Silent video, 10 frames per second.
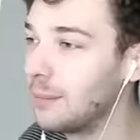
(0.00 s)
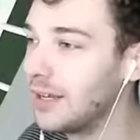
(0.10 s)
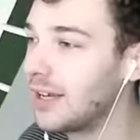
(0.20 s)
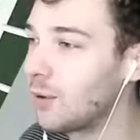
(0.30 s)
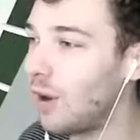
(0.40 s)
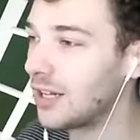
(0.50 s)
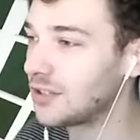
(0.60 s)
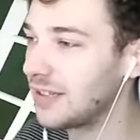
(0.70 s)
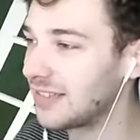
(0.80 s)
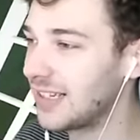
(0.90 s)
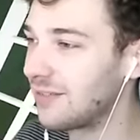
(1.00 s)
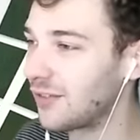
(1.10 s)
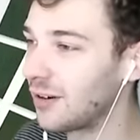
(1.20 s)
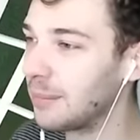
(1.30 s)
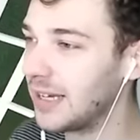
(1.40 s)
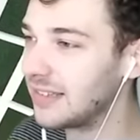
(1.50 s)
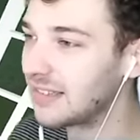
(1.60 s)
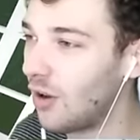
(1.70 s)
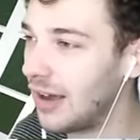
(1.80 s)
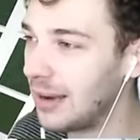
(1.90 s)
be here watching this kid for a bit.
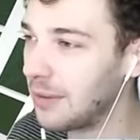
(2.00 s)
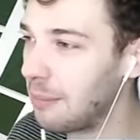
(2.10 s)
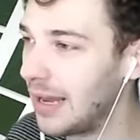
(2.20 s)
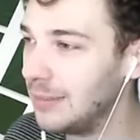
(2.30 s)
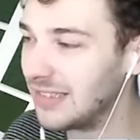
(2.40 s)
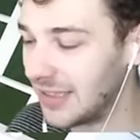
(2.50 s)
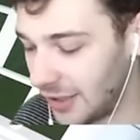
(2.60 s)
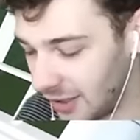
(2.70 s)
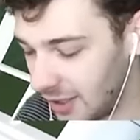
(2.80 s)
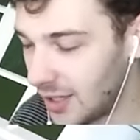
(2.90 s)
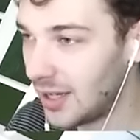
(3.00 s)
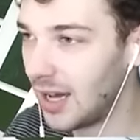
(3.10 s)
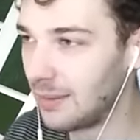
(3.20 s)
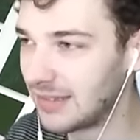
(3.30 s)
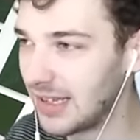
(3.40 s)
So I am the babysitter. I'm going to